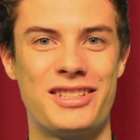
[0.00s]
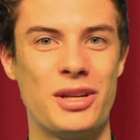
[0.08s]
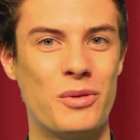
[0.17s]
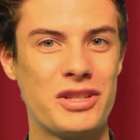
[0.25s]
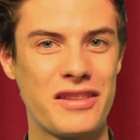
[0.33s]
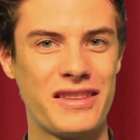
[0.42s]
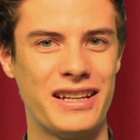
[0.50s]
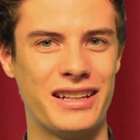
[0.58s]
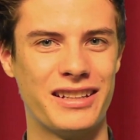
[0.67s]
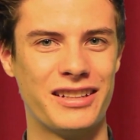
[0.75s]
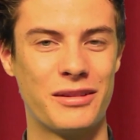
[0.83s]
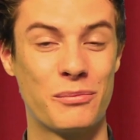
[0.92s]
So what'd you
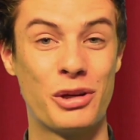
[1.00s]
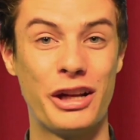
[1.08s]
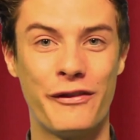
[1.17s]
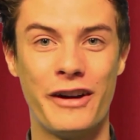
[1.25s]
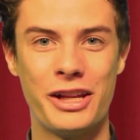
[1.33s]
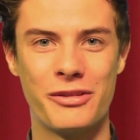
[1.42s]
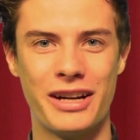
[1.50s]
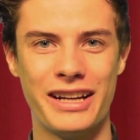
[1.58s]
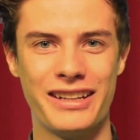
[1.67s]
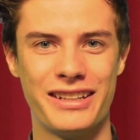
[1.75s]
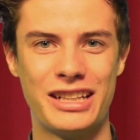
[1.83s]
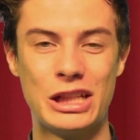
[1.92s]
think? Pretty funny, right?